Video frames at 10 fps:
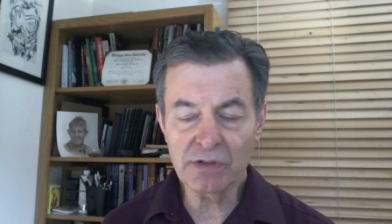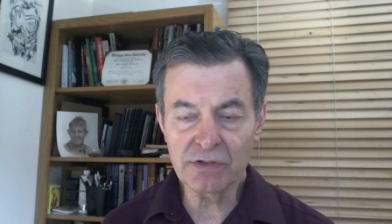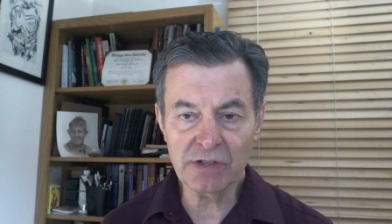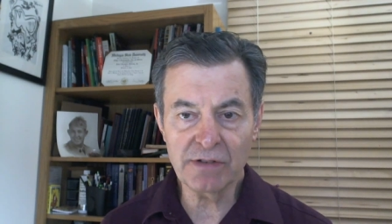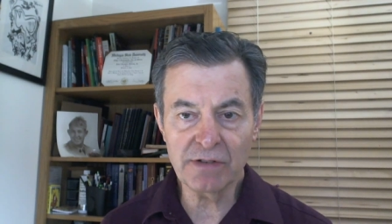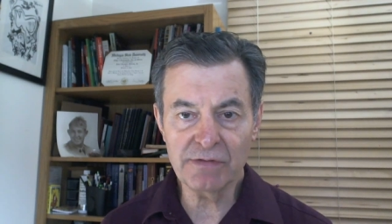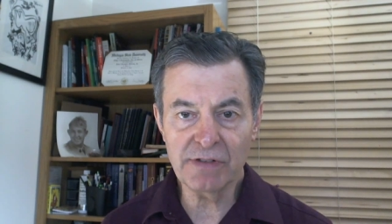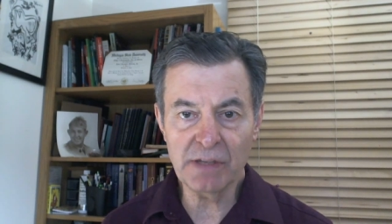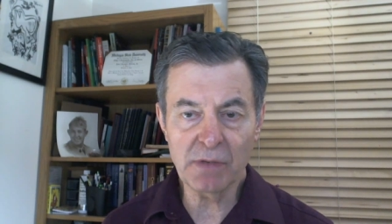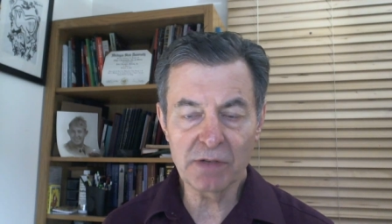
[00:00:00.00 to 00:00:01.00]
There's
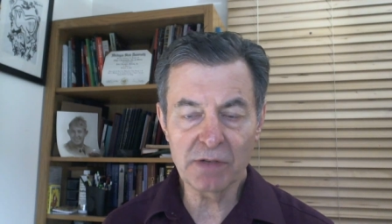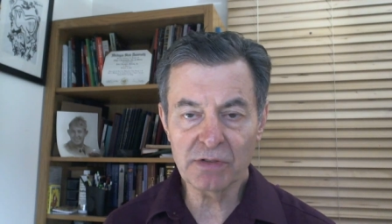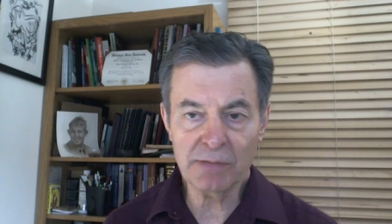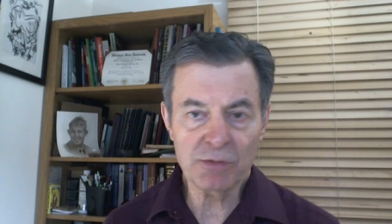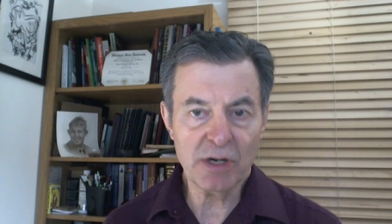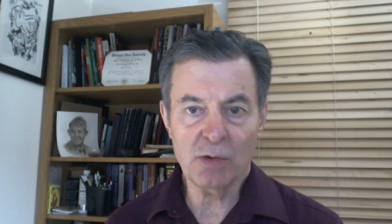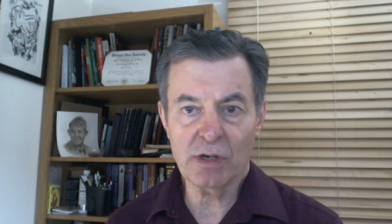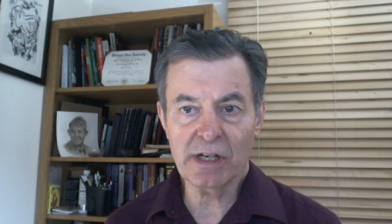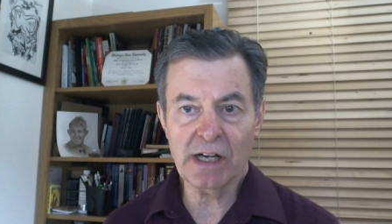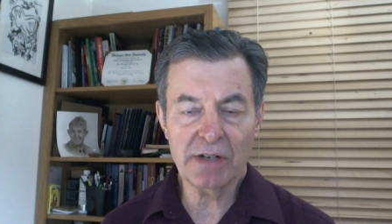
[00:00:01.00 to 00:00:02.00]
615 muscles. I try to
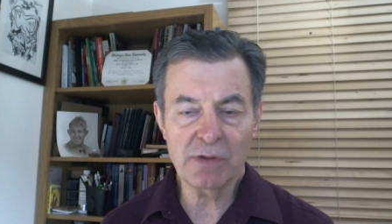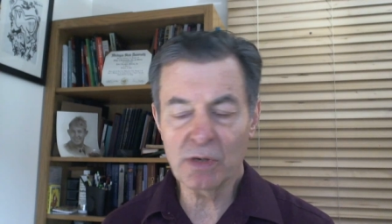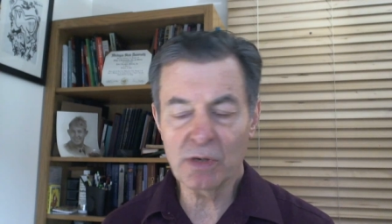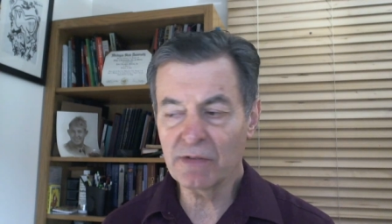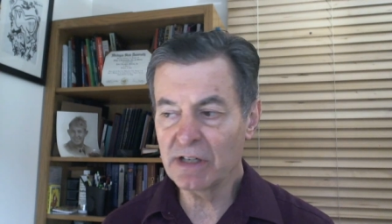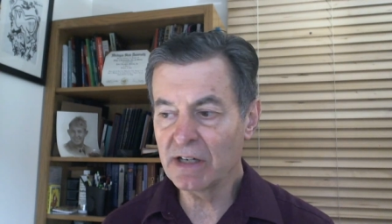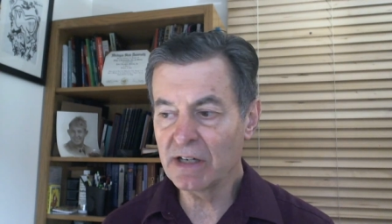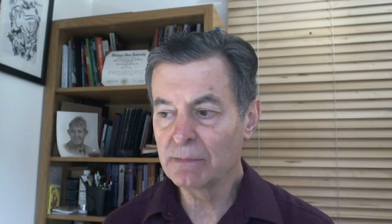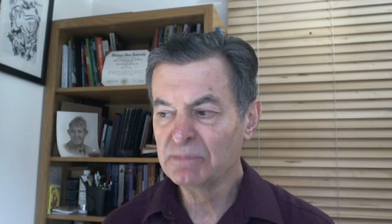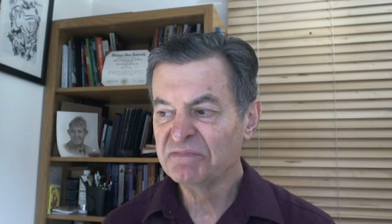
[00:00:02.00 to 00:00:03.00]
work out everyone every day.